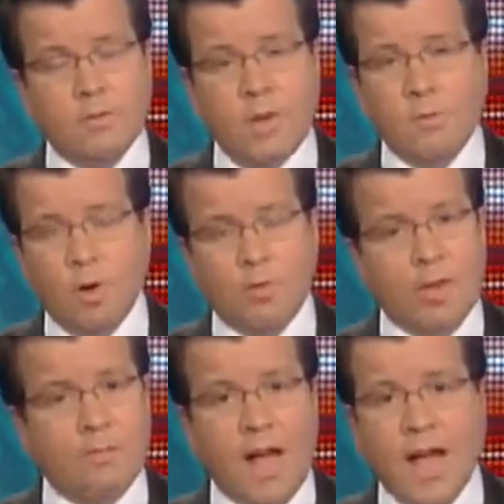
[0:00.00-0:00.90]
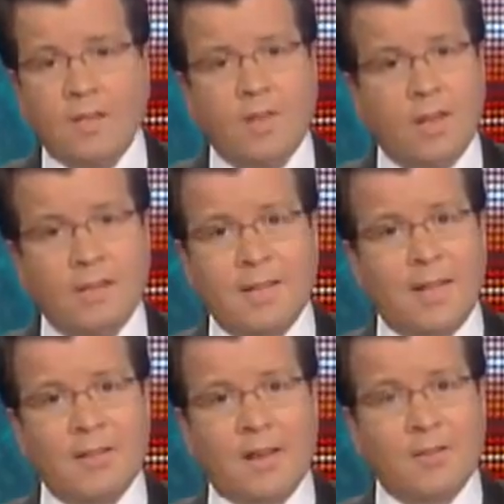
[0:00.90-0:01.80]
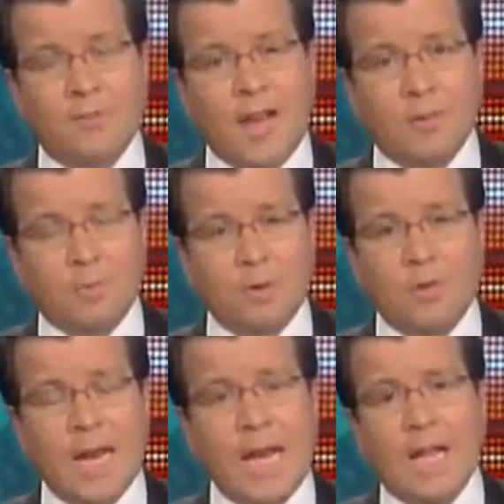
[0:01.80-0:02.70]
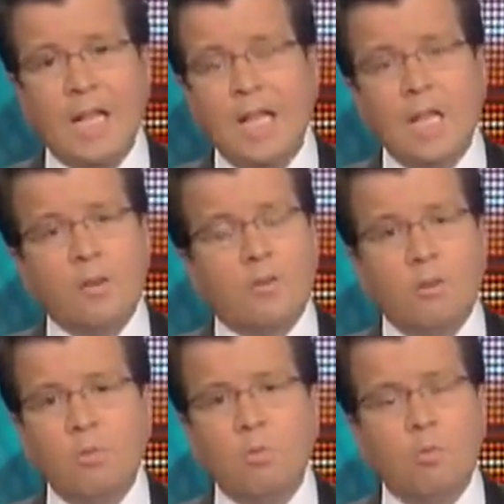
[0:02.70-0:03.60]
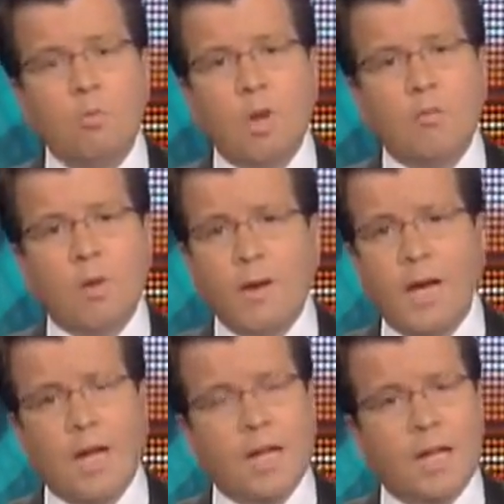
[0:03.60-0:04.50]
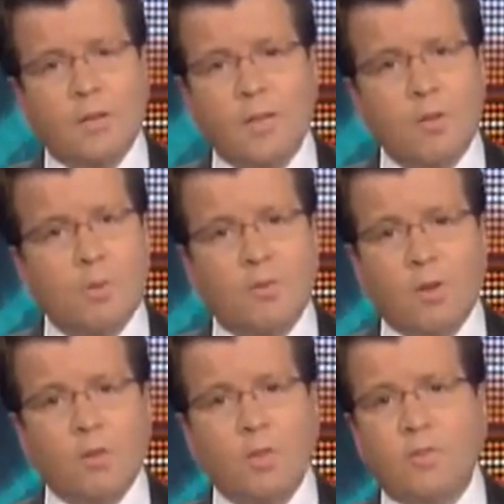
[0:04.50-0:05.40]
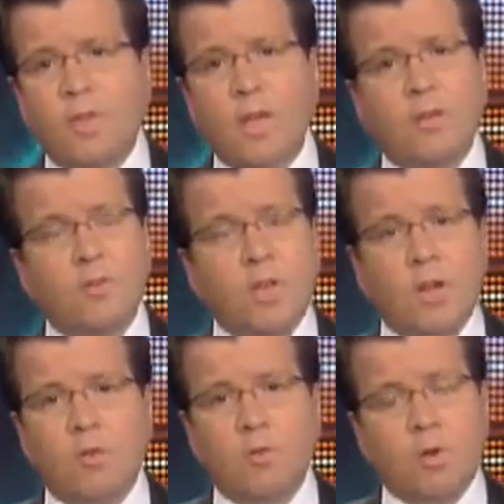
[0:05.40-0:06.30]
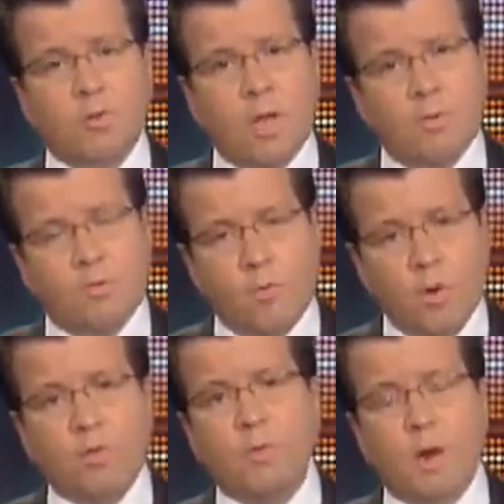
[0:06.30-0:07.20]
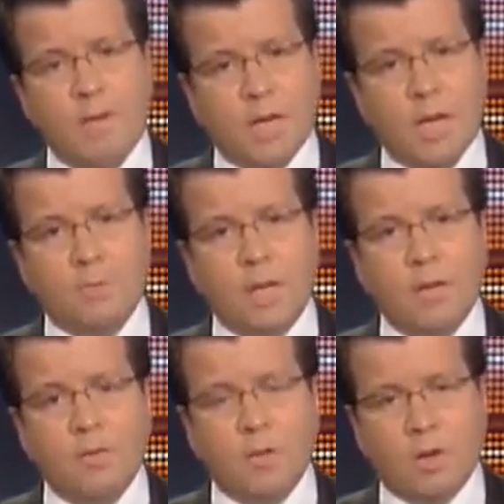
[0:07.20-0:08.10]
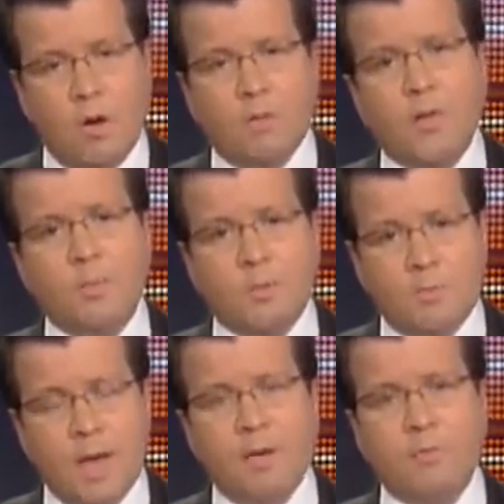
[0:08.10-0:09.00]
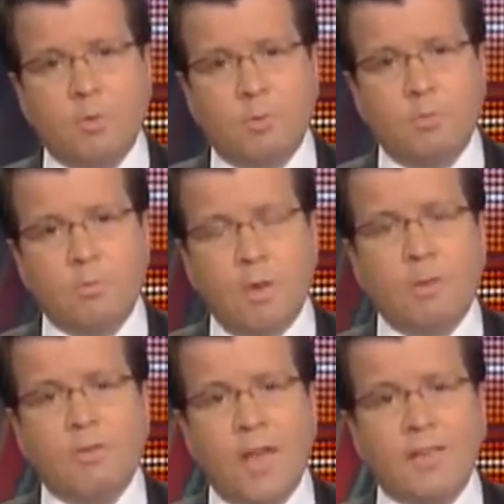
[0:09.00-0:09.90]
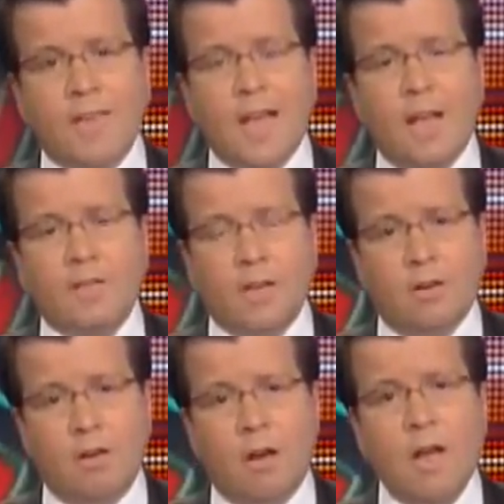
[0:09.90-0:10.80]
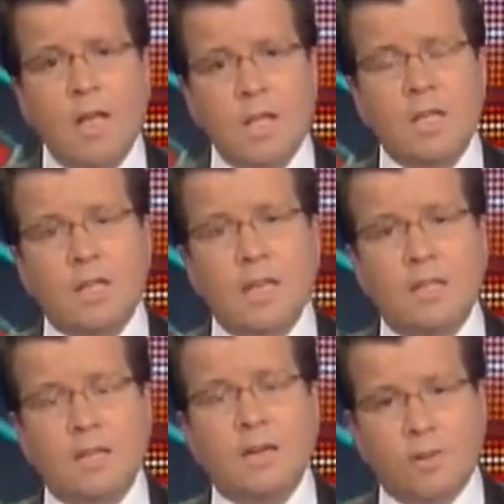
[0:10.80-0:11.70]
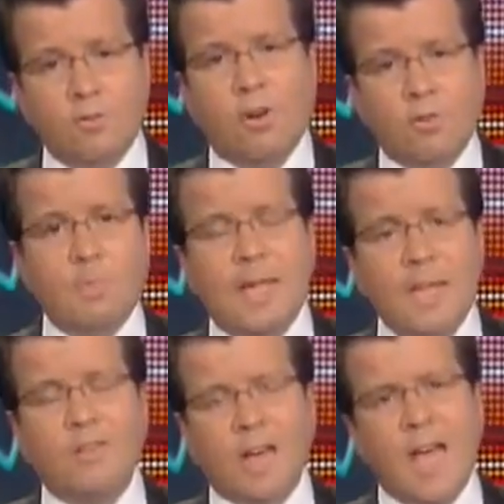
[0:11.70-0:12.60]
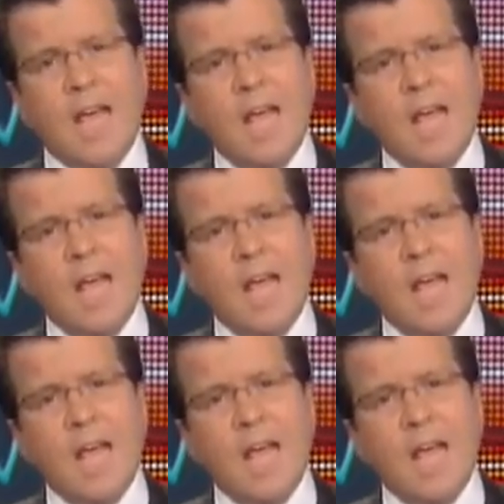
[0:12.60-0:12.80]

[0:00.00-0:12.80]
James Rosen at Fox and other Fox personnel, to what's going on at Health and Human Services, you know, sort of forcing private companies to cough up to pay for publicizing the health care law that they're in charge of policing.